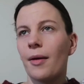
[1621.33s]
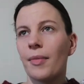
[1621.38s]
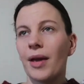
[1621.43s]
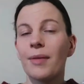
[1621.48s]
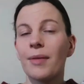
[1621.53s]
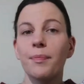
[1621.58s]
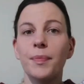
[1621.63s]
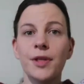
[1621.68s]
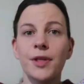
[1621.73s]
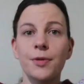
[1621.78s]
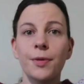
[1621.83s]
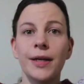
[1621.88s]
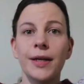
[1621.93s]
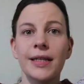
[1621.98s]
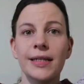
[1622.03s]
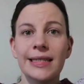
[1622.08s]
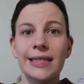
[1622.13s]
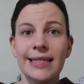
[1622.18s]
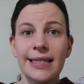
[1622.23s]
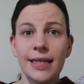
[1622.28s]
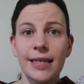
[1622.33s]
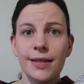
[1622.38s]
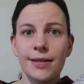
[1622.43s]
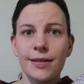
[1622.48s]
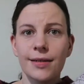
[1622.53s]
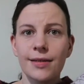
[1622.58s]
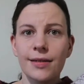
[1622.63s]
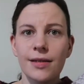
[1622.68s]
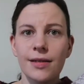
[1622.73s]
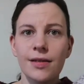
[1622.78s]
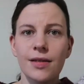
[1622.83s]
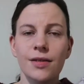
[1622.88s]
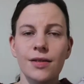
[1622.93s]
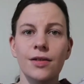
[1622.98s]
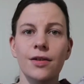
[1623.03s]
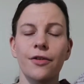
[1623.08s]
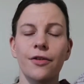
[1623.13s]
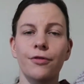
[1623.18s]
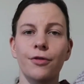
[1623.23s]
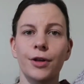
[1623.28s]
in between seasons.
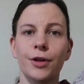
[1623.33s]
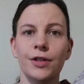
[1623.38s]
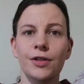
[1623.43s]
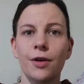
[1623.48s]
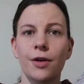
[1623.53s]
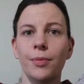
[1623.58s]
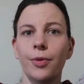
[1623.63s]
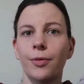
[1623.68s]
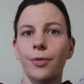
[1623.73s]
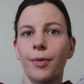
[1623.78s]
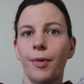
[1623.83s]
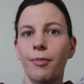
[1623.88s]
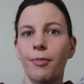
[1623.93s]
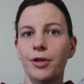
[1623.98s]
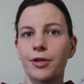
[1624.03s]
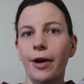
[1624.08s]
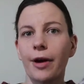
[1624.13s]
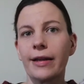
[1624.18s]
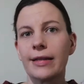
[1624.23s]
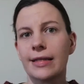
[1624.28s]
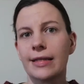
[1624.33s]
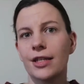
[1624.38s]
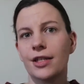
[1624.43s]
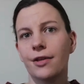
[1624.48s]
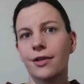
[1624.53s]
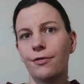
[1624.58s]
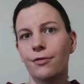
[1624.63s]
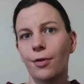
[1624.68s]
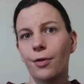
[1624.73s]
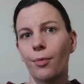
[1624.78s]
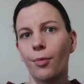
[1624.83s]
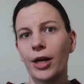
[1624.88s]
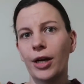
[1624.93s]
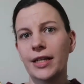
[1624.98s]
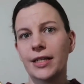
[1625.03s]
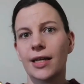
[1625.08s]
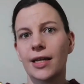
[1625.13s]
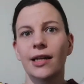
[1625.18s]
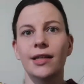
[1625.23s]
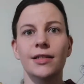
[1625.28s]
So for example, when we transition from
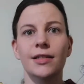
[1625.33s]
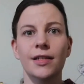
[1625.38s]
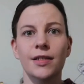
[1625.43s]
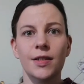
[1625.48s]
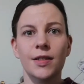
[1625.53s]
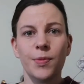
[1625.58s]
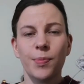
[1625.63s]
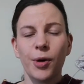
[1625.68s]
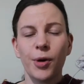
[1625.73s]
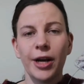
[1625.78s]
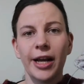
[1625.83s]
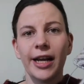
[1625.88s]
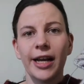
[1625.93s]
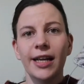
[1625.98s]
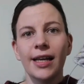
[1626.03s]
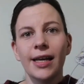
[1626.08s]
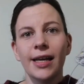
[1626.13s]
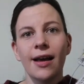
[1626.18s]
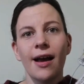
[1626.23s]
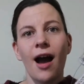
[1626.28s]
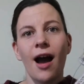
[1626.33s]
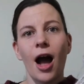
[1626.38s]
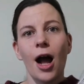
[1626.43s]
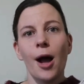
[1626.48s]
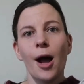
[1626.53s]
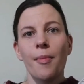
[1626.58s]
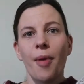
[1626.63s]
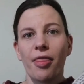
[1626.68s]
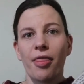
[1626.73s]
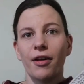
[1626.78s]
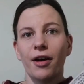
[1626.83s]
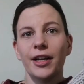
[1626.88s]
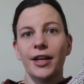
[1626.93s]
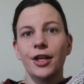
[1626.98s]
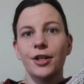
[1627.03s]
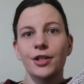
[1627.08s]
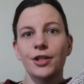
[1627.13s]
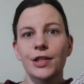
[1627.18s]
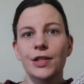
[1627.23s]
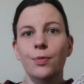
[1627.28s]
winter to spring, that I
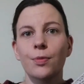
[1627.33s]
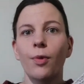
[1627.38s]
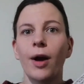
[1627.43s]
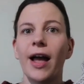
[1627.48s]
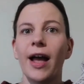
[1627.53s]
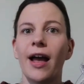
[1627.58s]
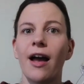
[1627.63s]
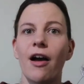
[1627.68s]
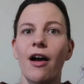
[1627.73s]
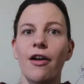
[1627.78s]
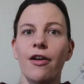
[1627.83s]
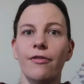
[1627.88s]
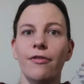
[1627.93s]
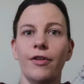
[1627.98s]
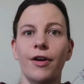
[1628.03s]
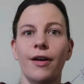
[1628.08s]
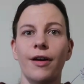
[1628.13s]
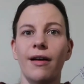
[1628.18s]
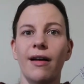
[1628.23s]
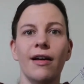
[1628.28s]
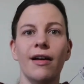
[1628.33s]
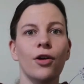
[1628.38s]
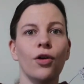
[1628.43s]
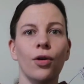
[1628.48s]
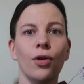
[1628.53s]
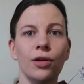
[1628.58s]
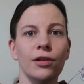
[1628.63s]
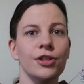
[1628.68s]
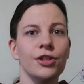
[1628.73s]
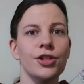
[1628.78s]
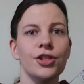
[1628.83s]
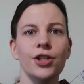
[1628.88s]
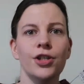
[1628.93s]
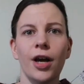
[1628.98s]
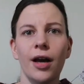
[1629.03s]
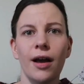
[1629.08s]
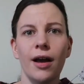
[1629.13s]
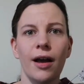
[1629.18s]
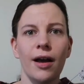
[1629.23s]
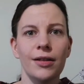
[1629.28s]
can just wear over a collared
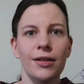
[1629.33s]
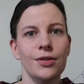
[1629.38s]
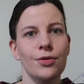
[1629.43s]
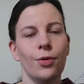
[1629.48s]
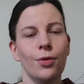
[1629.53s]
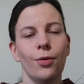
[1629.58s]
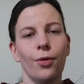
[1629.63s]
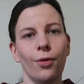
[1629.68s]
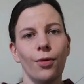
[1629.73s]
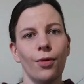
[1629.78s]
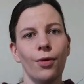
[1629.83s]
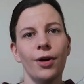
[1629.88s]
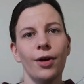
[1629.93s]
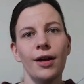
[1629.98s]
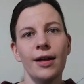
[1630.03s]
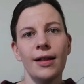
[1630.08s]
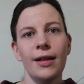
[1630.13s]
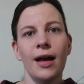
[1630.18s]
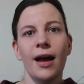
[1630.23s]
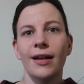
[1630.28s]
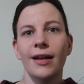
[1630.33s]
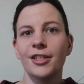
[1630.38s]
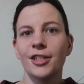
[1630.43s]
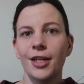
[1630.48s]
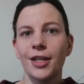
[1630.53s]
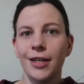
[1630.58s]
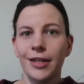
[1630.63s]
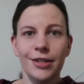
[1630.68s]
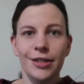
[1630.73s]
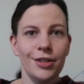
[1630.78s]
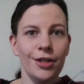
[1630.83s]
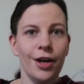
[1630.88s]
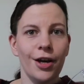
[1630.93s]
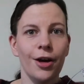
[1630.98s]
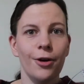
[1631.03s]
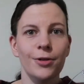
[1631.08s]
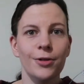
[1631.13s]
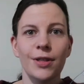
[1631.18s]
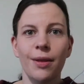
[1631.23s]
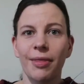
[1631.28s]
shirt or a
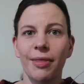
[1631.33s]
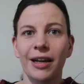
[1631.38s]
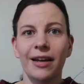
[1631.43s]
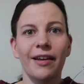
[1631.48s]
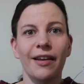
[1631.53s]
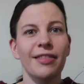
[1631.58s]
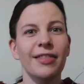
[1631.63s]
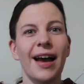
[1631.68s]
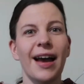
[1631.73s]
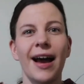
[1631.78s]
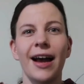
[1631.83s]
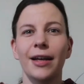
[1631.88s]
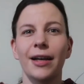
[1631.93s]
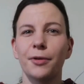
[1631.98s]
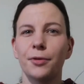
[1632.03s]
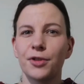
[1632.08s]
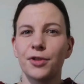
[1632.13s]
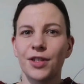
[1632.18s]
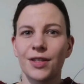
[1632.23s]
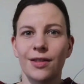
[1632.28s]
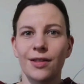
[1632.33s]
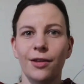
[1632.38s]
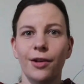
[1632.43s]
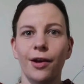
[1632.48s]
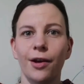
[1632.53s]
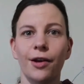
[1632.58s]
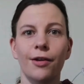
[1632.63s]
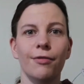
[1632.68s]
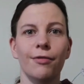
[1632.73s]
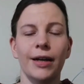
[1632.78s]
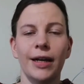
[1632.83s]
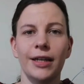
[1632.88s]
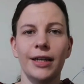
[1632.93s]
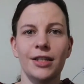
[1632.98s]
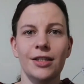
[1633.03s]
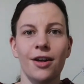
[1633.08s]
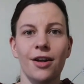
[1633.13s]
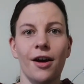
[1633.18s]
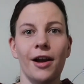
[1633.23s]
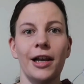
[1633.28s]
t-shirt or something like that, and it will just look really
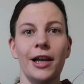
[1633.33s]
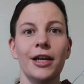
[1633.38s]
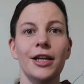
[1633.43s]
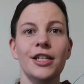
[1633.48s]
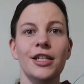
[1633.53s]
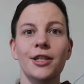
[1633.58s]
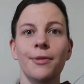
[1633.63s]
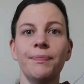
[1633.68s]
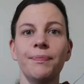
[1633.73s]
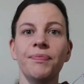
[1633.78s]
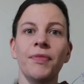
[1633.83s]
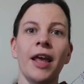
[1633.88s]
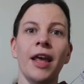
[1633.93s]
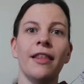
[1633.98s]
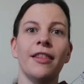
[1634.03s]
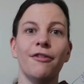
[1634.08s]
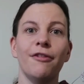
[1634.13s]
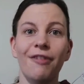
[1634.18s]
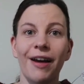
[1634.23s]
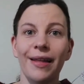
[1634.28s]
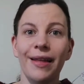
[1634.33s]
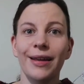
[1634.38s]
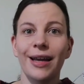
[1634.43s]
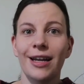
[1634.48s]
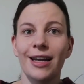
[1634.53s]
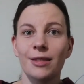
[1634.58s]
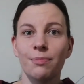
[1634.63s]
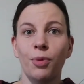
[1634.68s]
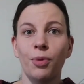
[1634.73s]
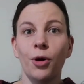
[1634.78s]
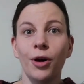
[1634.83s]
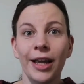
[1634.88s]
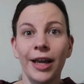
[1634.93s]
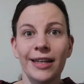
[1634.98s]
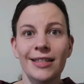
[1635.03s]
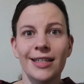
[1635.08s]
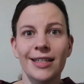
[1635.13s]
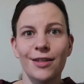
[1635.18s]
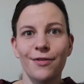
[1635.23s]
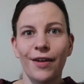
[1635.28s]
stylish. The fact that it has
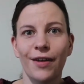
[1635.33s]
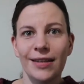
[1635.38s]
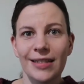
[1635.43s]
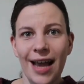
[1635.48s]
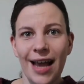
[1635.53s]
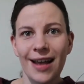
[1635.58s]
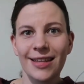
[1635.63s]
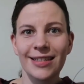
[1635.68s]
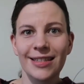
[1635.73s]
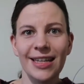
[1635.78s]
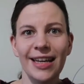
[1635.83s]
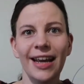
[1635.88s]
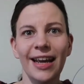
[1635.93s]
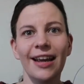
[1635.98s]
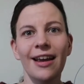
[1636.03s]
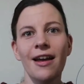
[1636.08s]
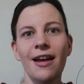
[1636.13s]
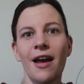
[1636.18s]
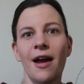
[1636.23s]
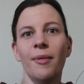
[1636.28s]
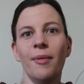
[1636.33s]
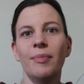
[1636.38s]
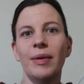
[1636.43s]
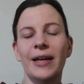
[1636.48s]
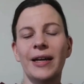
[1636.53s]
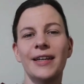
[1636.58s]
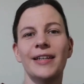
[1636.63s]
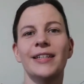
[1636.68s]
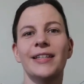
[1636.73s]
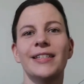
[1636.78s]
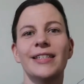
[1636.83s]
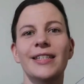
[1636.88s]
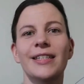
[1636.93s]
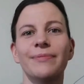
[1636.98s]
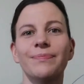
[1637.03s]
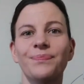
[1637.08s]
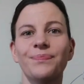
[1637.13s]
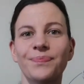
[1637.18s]
pockets is fantastic, because